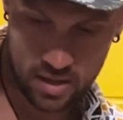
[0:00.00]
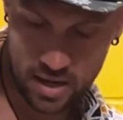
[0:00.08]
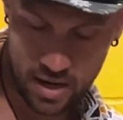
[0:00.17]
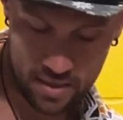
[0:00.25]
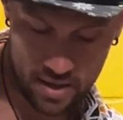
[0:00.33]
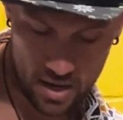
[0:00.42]

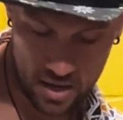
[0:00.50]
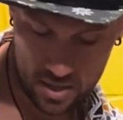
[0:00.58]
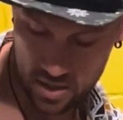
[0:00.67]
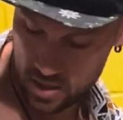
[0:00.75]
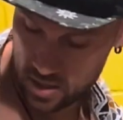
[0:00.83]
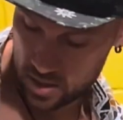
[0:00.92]
And then
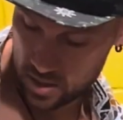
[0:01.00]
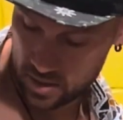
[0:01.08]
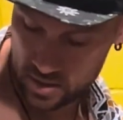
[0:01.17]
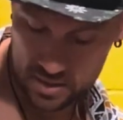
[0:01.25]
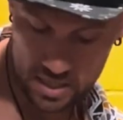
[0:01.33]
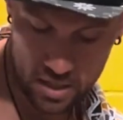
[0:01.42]
the
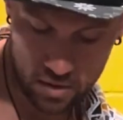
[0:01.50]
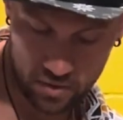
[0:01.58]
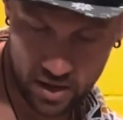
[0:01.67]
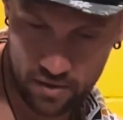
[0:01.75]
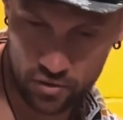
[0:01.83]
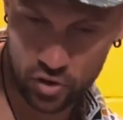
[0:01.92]
D over
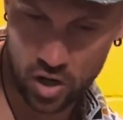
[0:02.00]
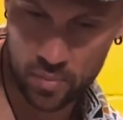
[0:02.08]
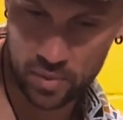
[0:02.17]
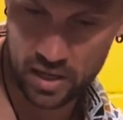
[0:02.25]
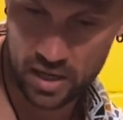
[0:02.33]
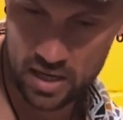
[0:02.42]
F sharp
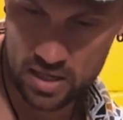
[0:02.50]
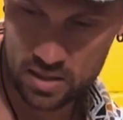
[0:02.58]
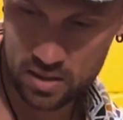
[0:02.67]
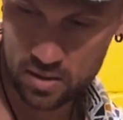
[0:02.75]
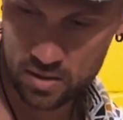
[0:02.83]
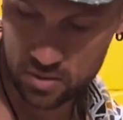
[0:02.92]
again
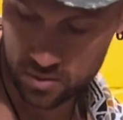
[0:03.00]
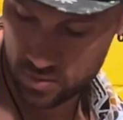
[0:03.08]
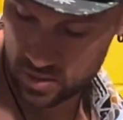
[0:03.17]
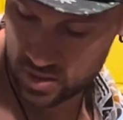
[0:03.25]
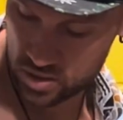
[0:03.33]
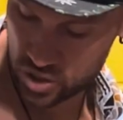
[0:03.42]

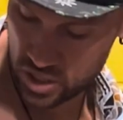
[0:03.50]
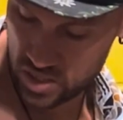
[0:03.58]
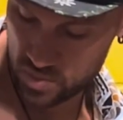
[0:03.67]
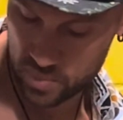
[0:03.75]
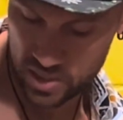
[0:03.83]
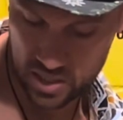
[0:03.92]
with the G and
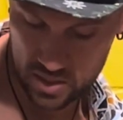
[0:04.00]
the B.